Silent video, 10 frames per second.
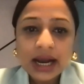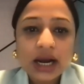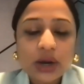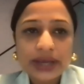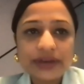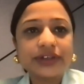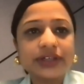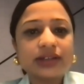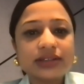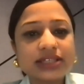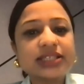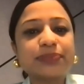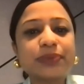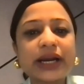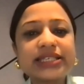However, the
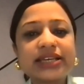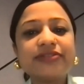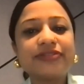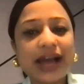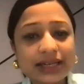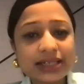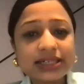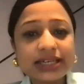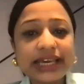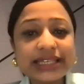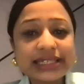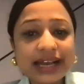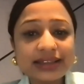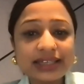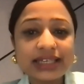surprising fact is
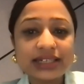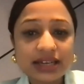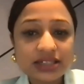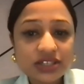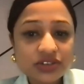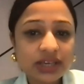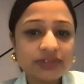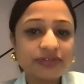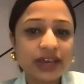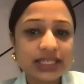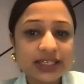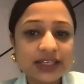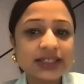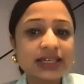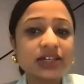that the industry
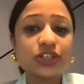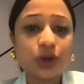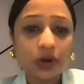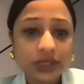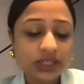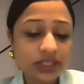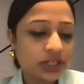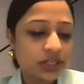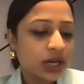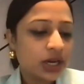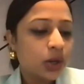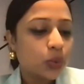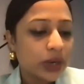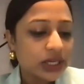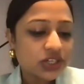faces a shortage,
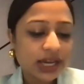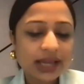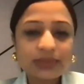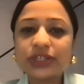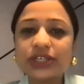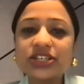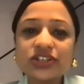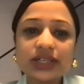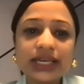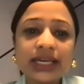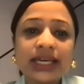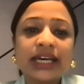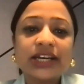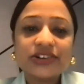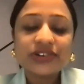which can potentially
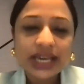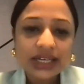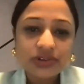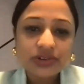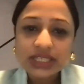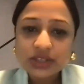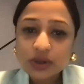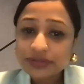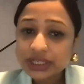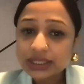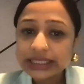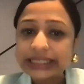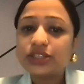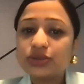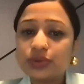create risks of
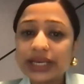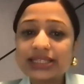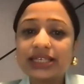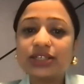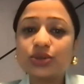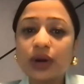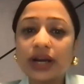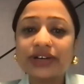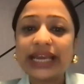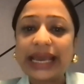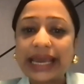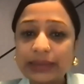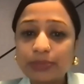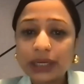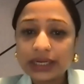nearly USD
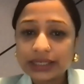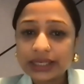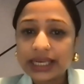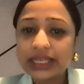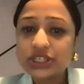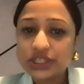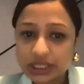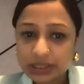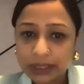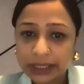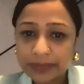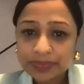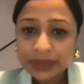208 billion in GDP.